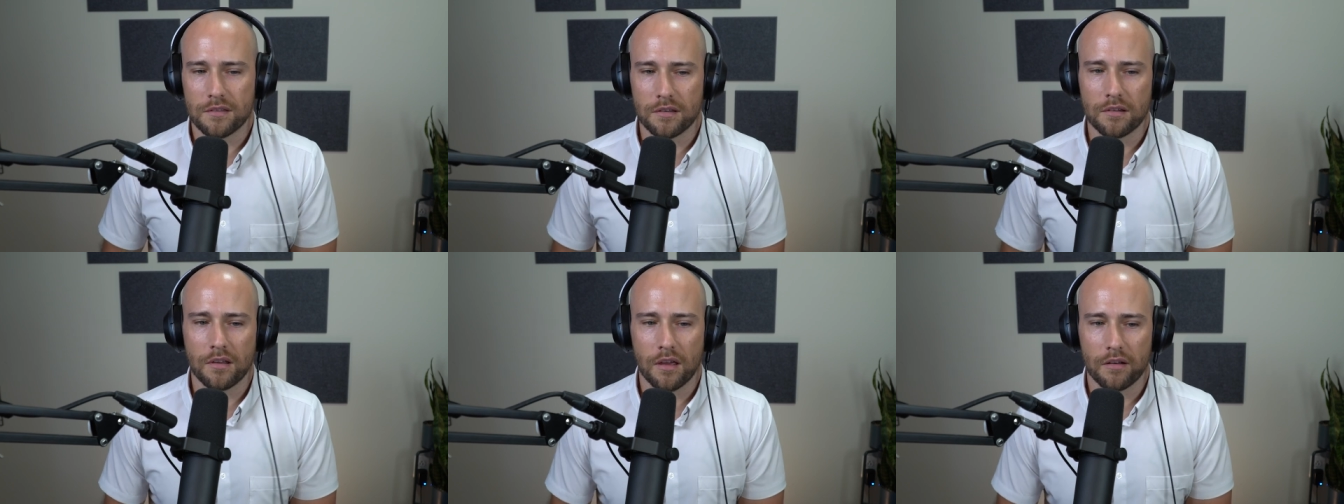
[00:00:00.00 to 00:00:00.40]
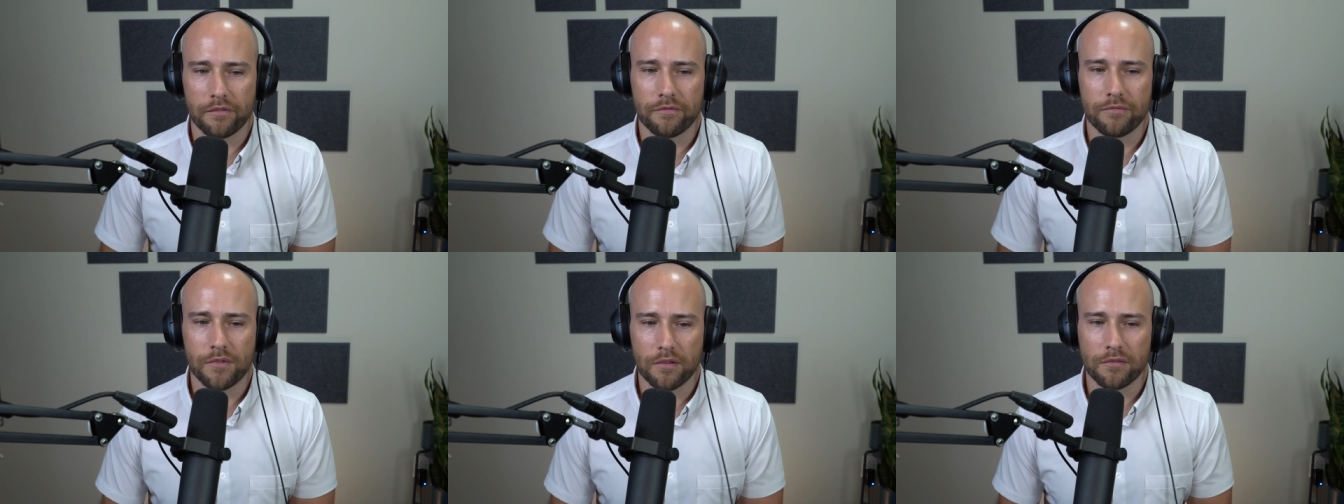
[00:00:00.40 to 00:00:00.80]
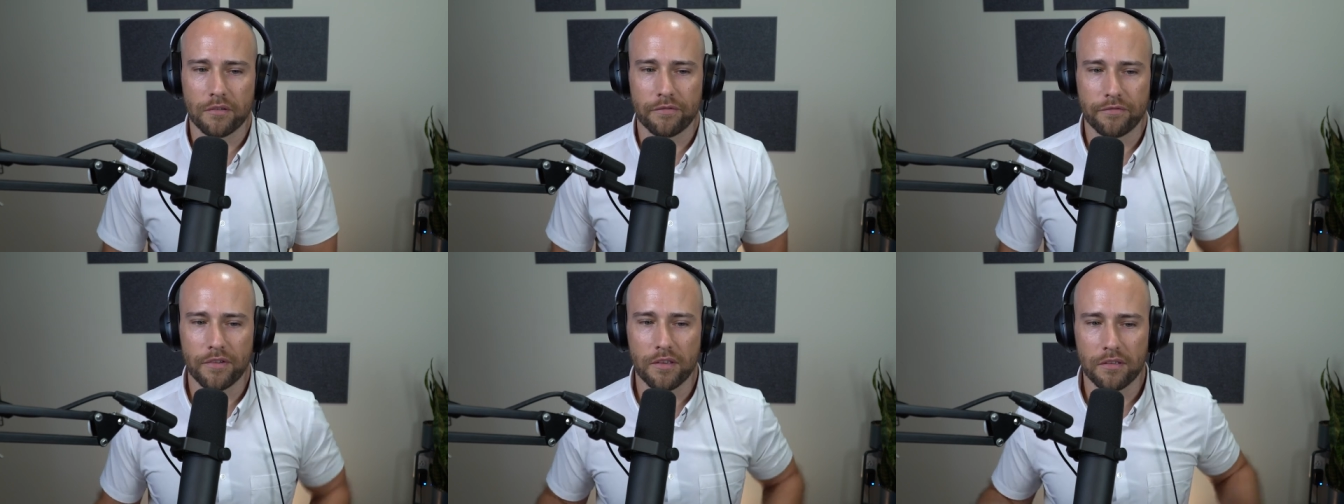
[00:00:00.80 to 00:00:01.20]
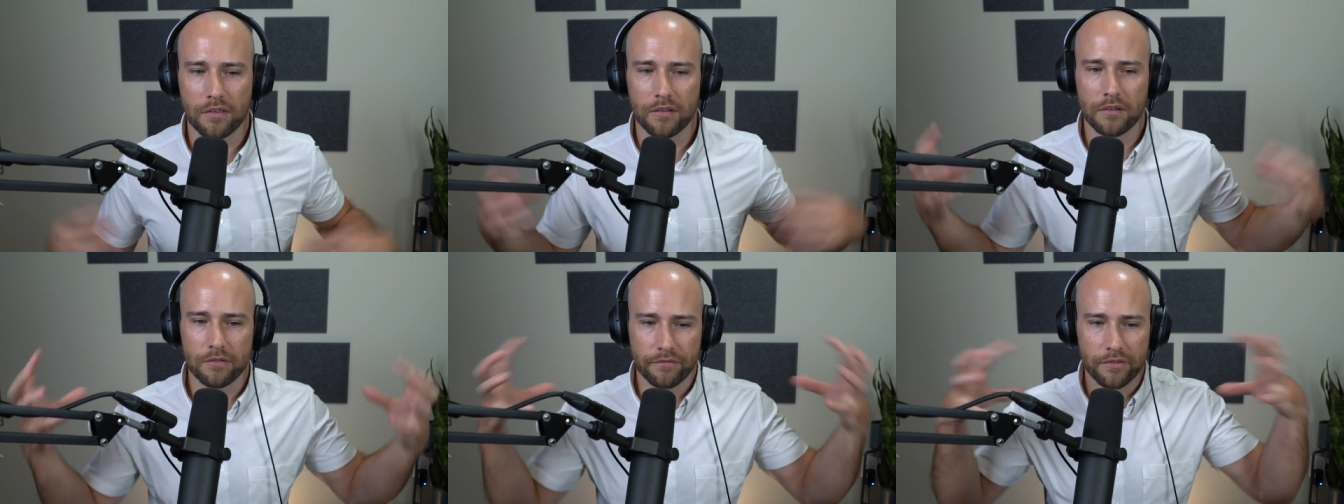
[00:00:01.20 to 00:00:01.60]
so then you got to you have to fit
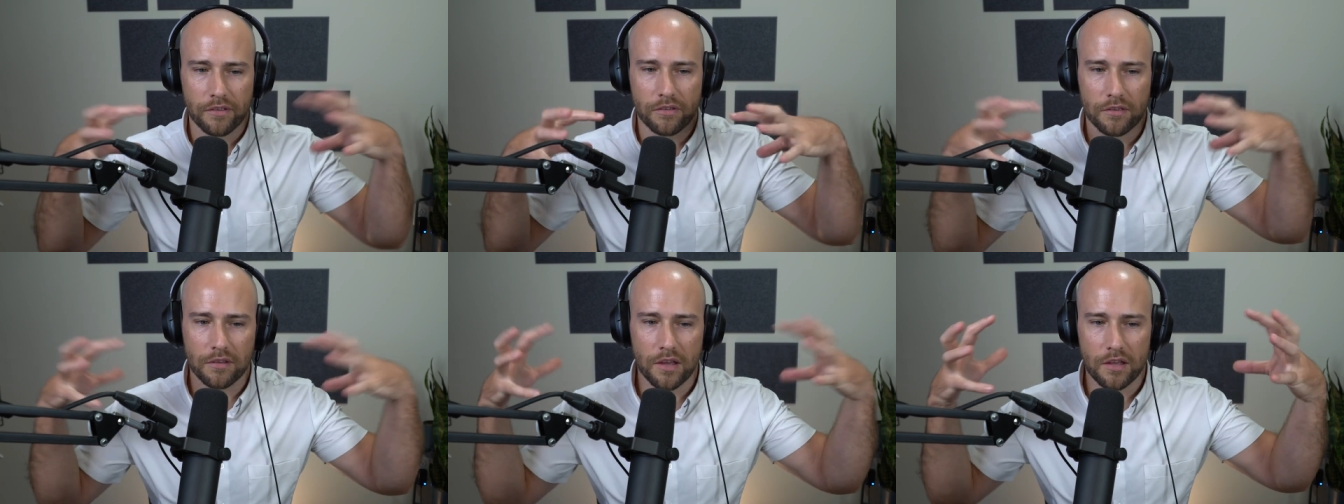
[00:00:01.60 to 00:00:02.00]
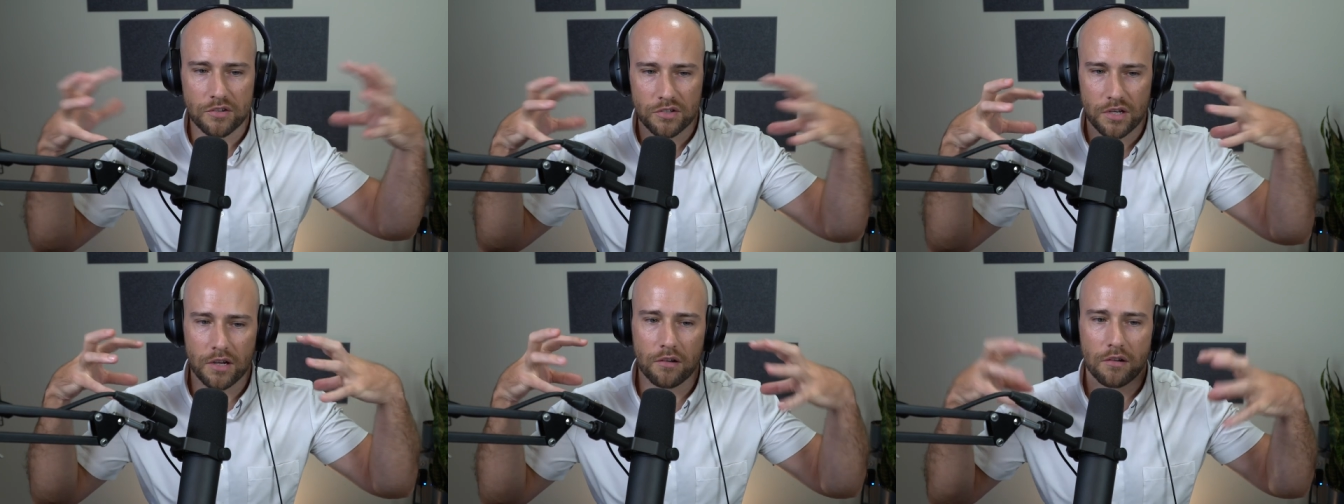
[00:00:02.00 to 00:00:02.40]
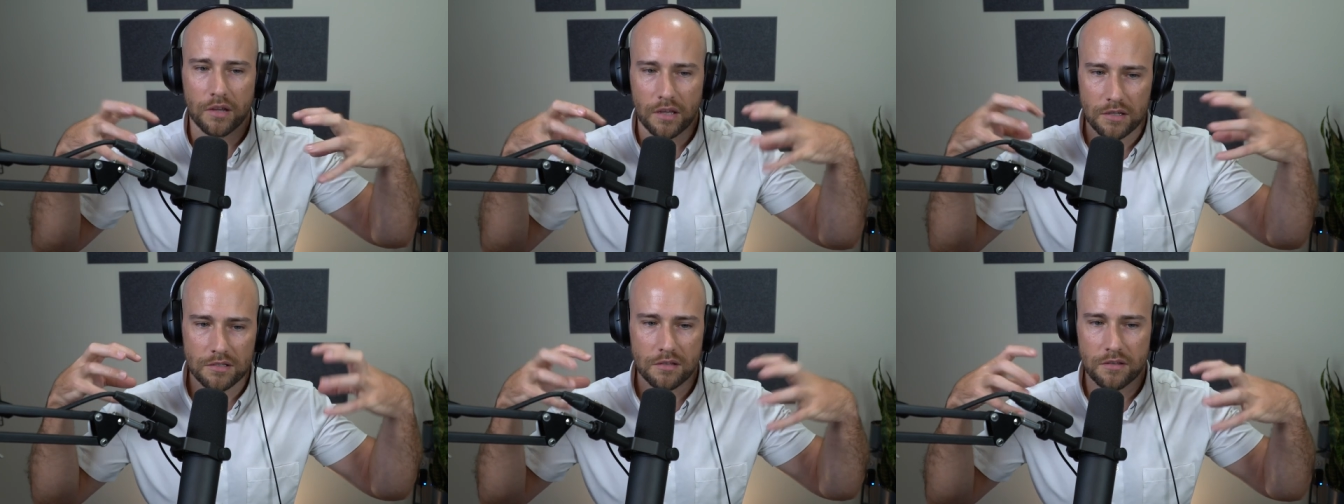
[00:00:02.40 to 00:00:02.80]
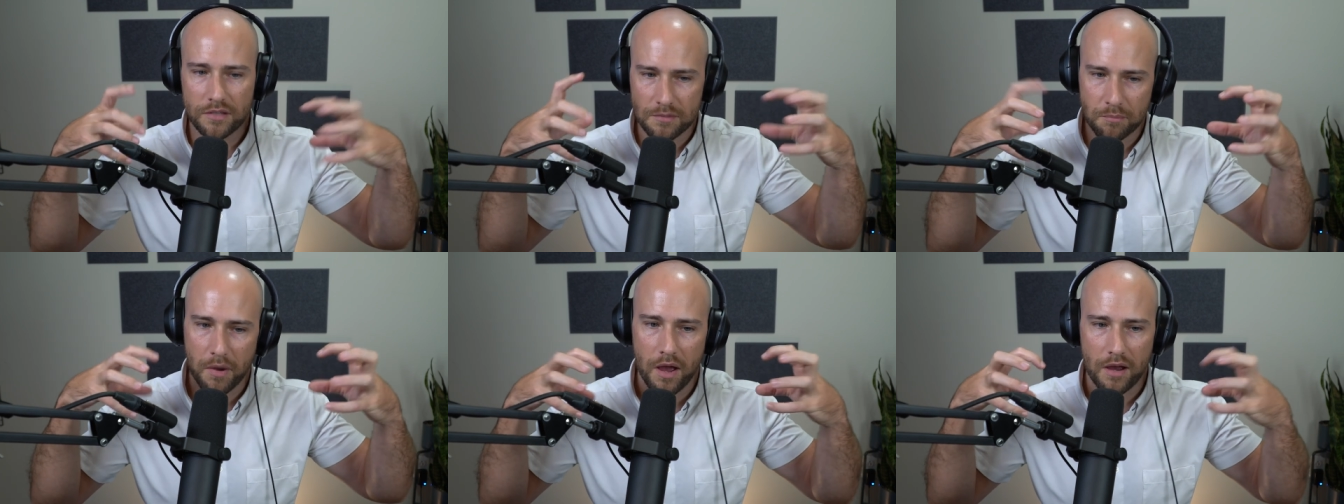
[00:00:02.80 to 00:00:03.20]
the fit the engineering into this
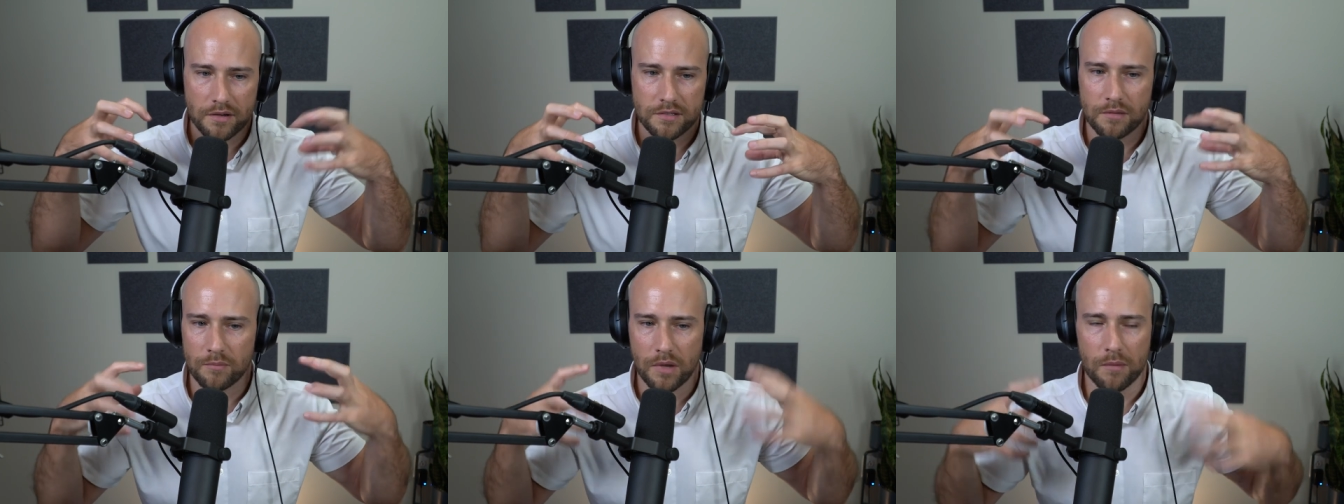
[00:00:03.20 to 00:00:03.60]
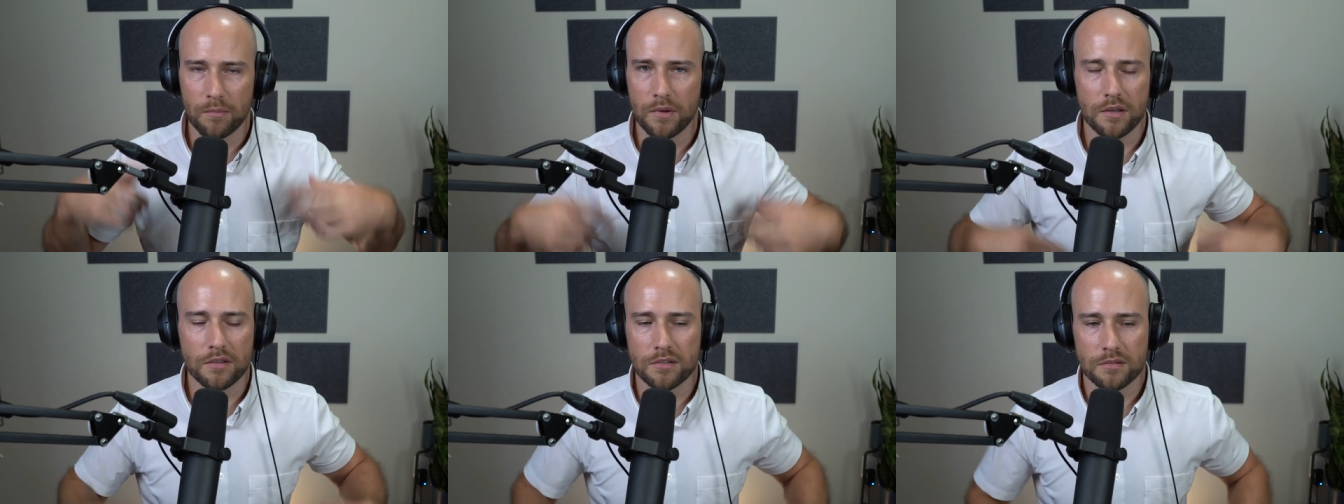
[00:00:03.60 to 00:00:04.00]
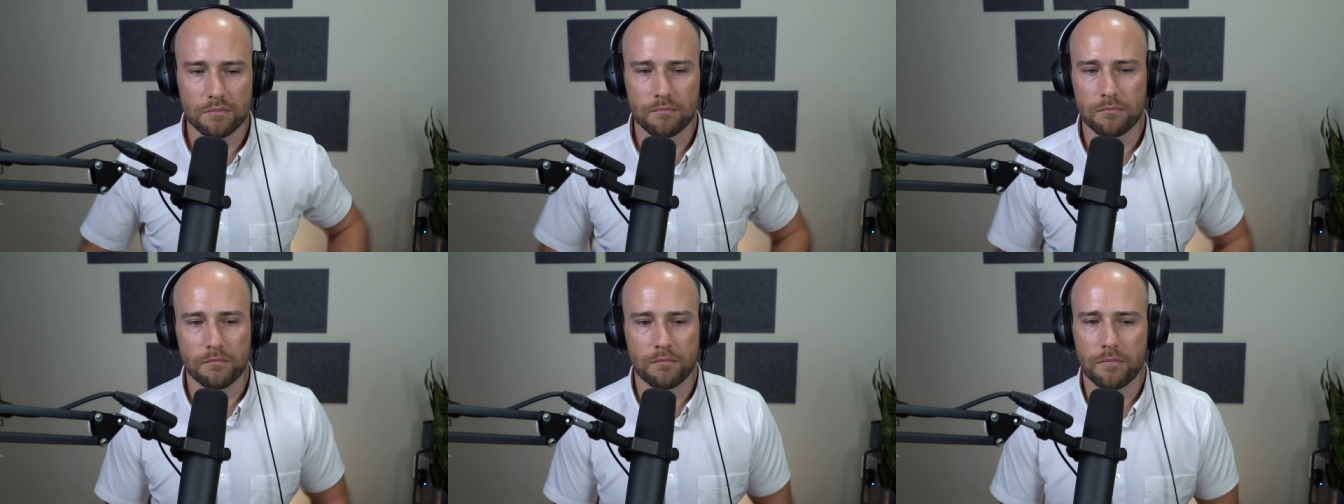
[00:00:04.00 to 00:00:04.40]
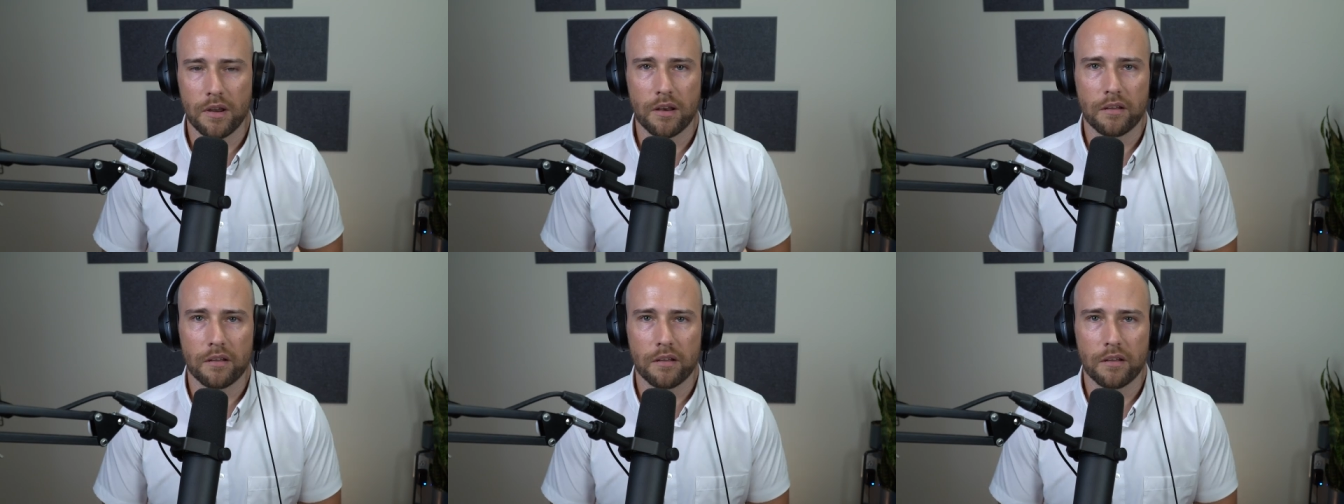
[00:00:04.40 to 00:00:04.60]
box that maybe just may